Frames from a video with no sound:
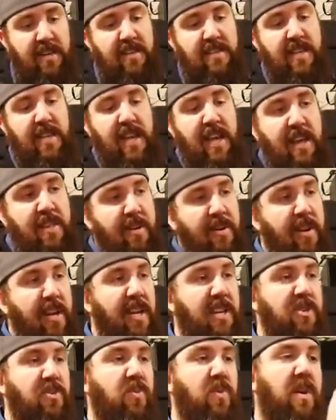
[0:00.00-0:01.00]
it together,
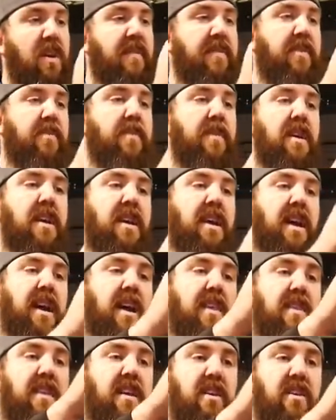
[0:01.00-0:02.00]
each one of them.
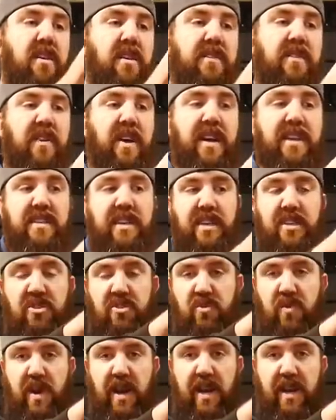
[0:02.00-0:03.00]
And then it also has a
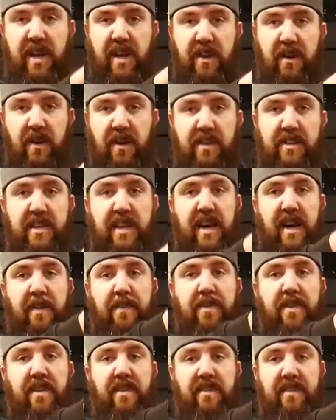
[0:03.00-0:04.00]
drain here on
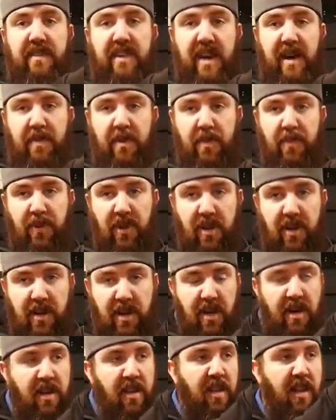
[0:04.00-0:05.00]
top. This stopper
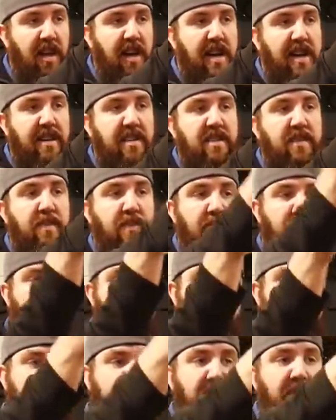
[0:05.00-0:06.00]
plug unlocks,
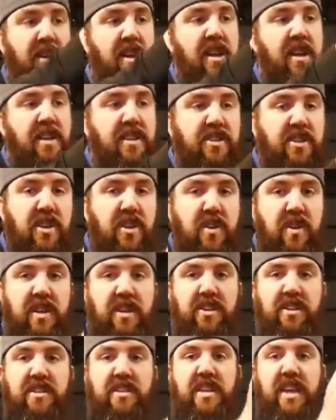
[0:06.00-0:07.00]
pulls out, so you
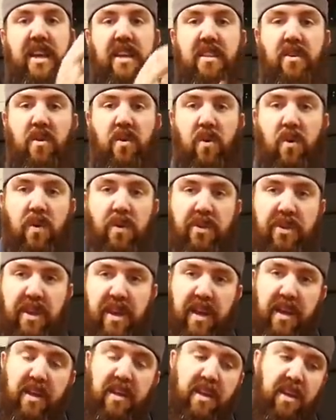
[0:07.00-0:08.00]
can just take the whole
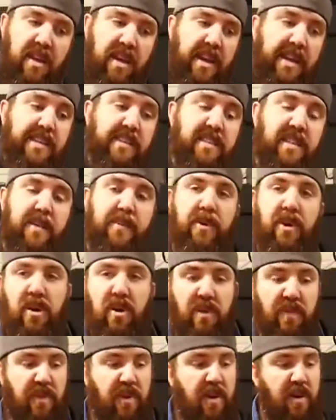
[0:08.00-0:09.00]
thing and tip it
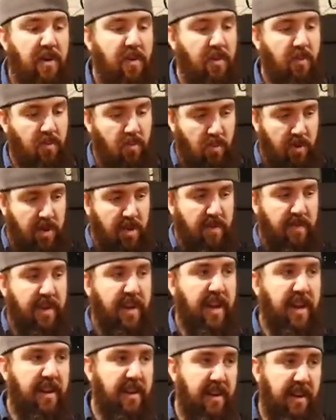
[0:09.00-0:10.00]
over when you've
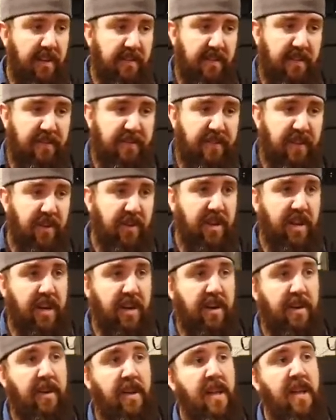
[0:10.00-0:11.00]
got it nice and filled
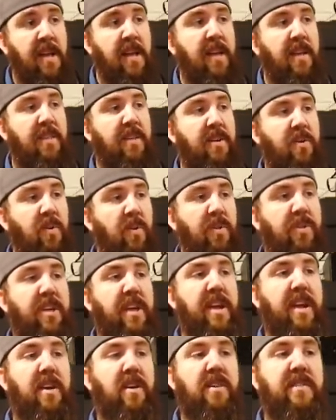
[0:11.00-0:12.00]
here. The cool
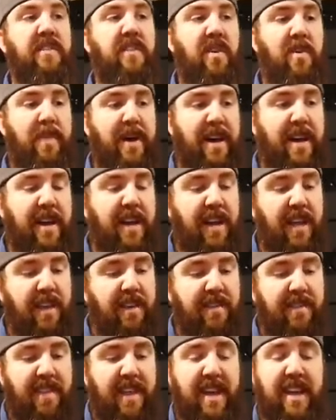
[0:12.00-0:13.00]
thing also about it
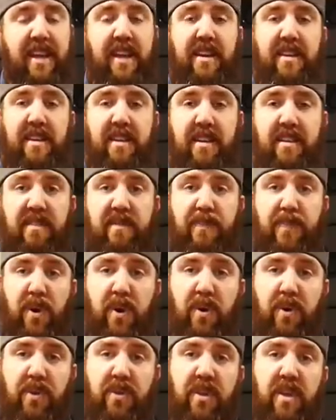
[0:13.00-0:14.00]
is that it does
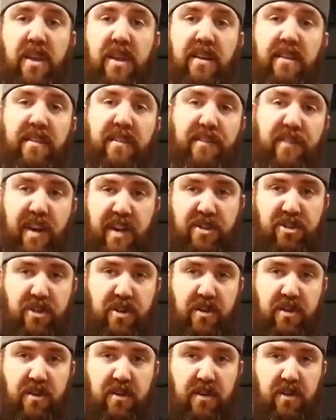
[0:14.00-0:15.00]
both
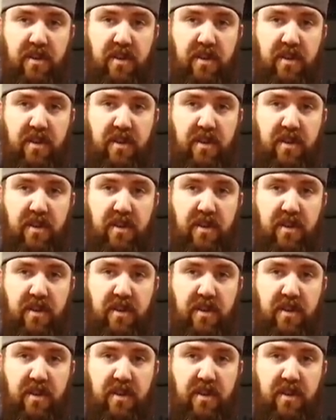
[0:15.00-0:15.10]
suction